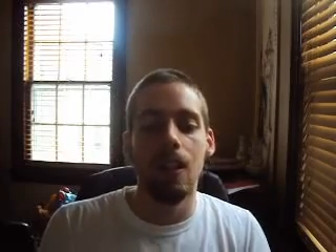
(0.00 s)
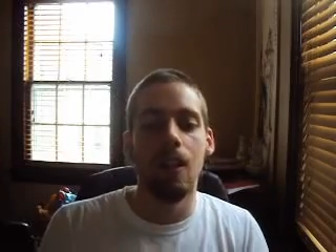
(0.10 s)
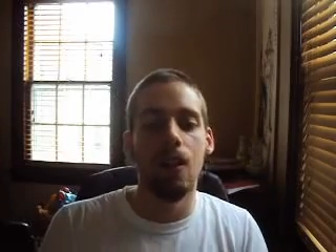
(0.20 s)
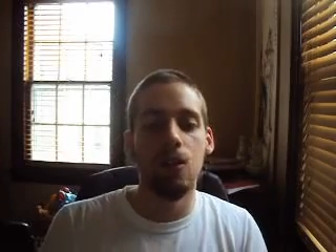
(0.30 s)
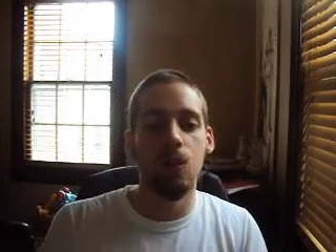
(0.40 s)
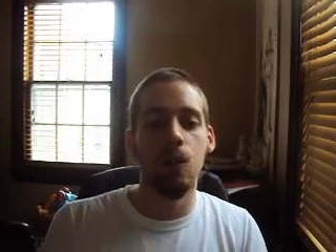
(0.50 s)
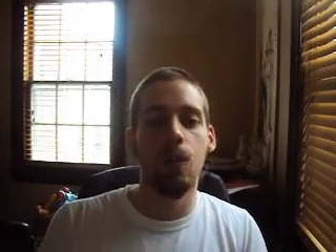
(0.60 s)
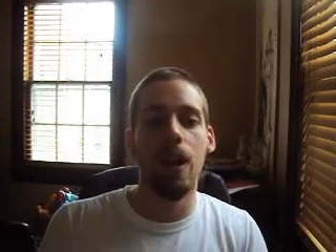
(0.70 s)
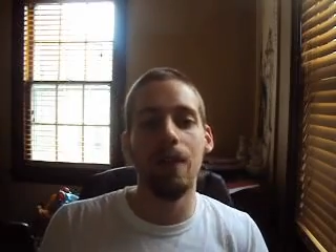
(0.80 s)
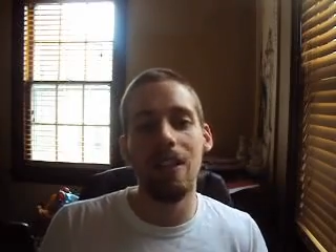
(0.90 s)
So
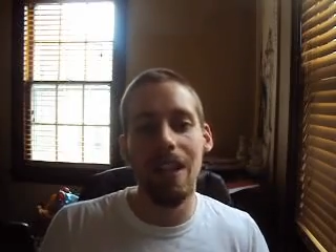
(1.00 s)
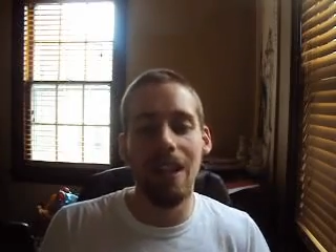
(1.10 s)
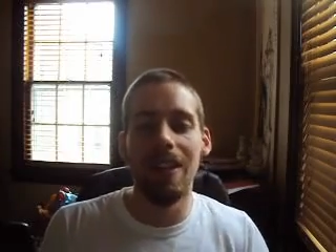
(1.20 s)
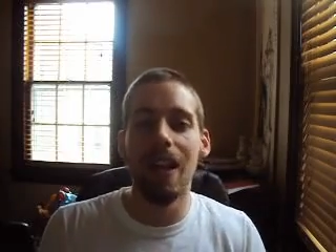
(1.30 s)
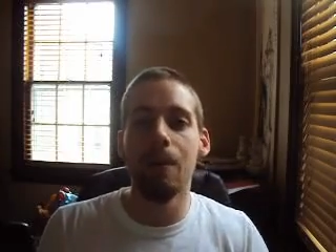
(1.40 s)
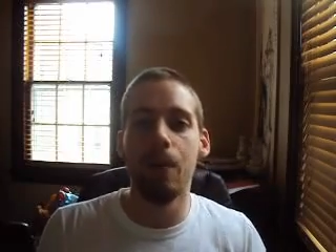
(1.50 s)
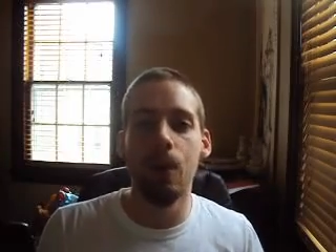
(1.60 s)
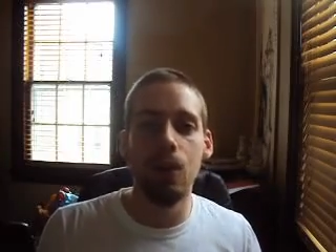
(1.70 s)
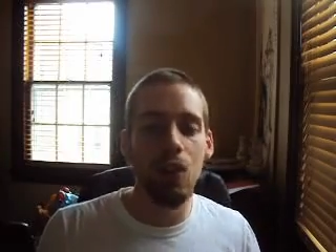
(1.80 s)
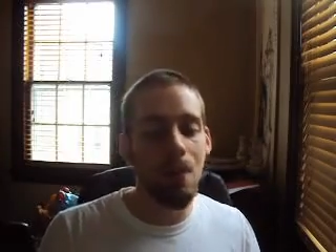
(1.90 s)
whenever you take that
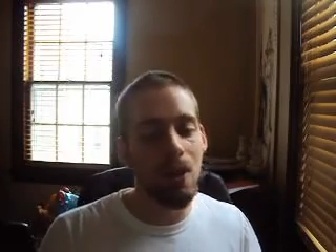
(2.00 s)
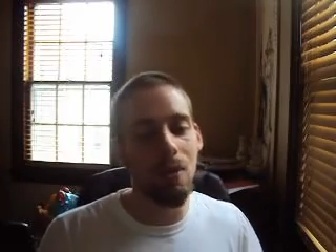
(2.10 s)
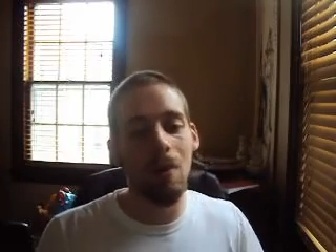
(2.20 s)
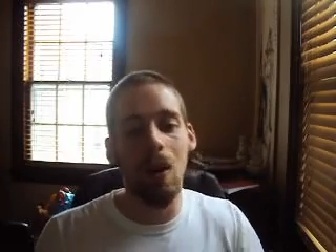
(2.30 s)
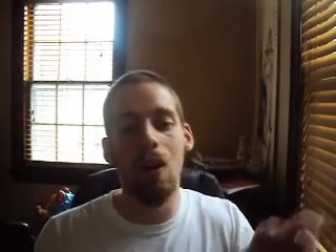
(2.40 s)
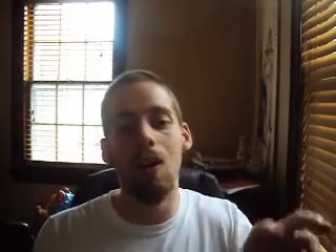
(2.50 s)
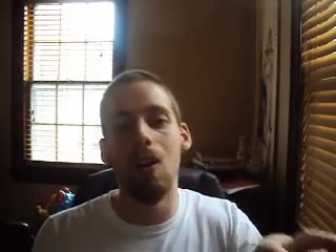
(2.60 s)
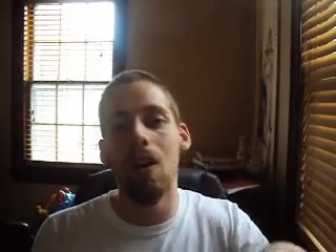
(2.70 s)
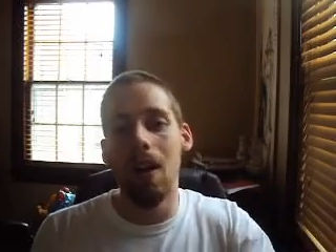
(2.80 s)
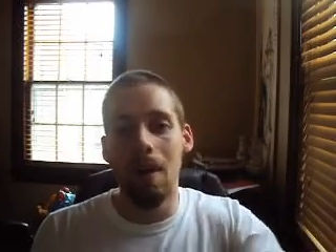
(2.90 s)
approach, you put the
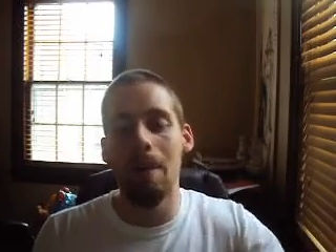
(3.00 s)
ball